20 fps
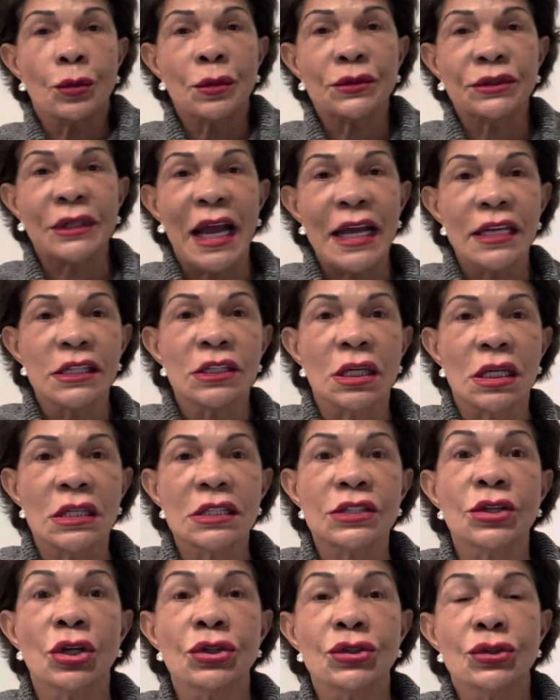
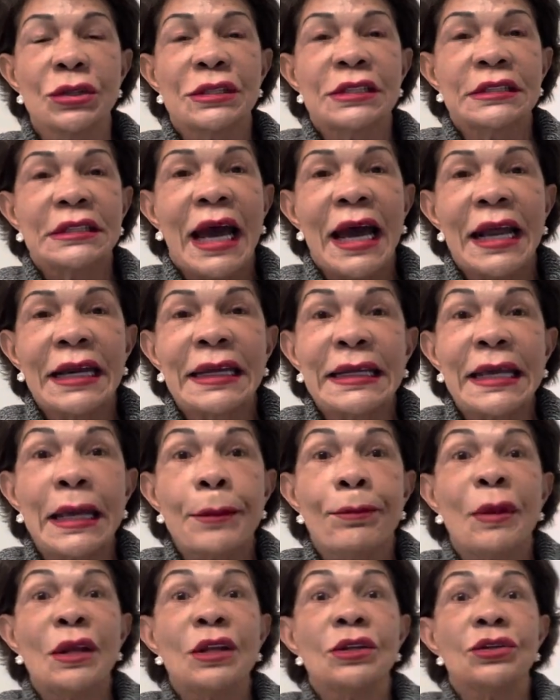tendons, so you start
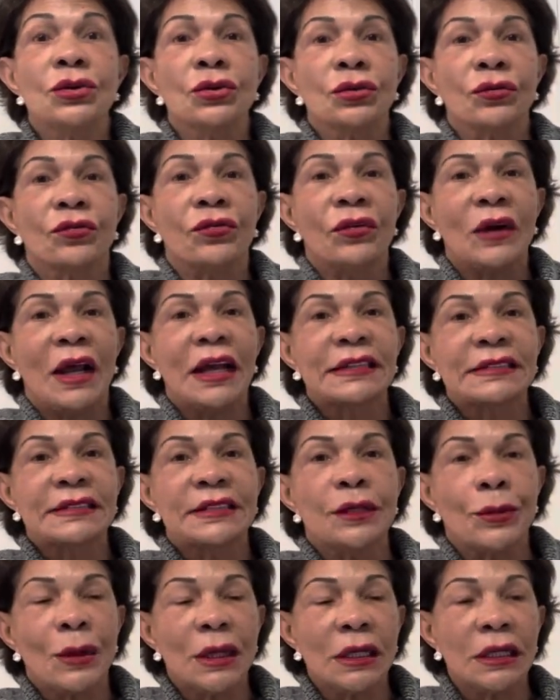keeping your
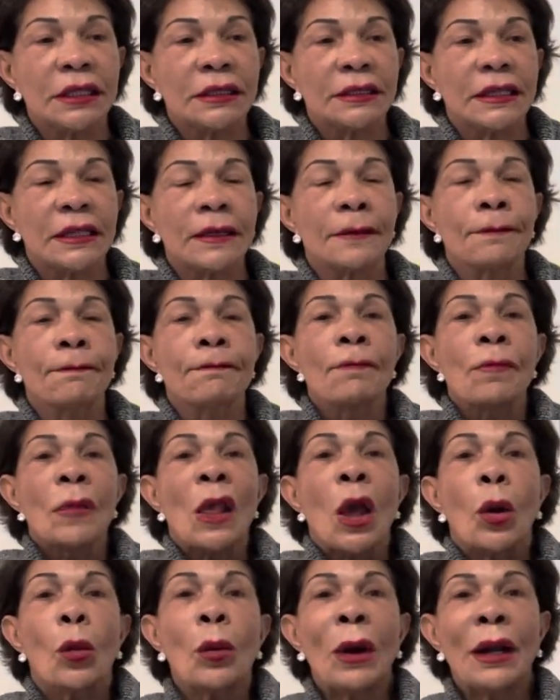flexibility,
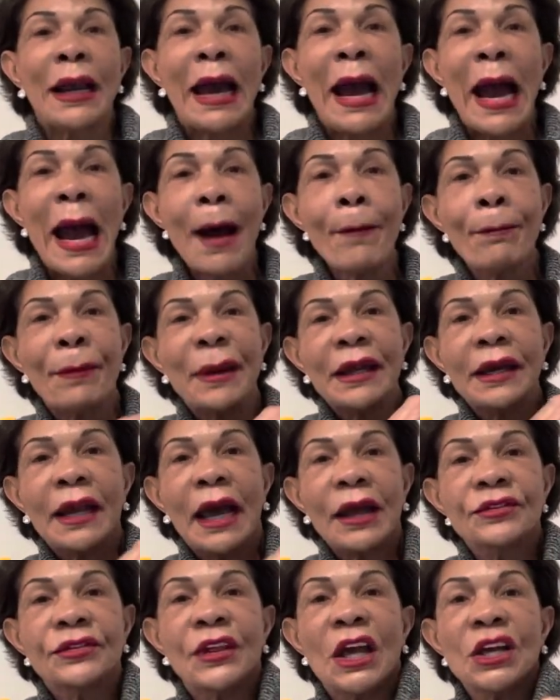what
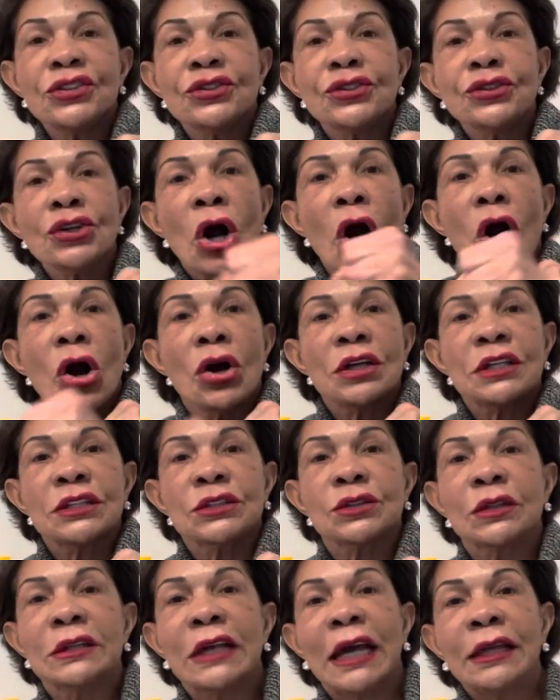happens, the
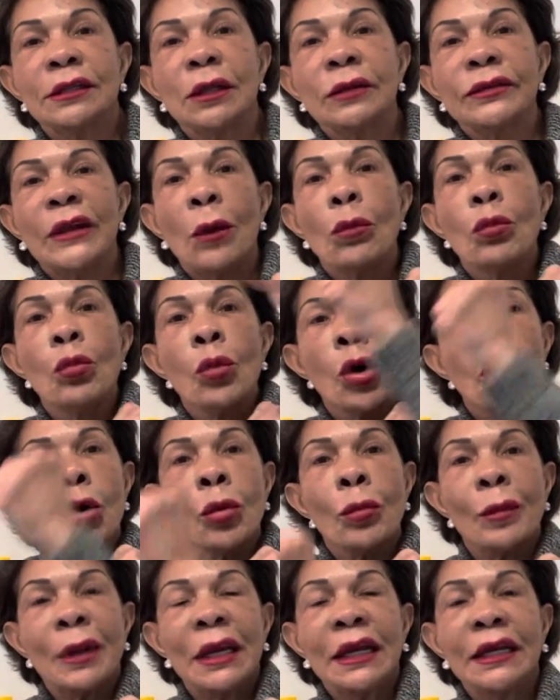joints get the
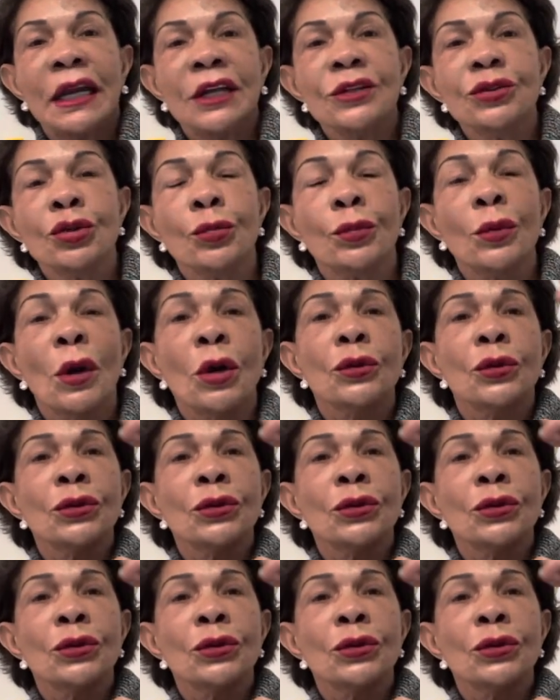movement and you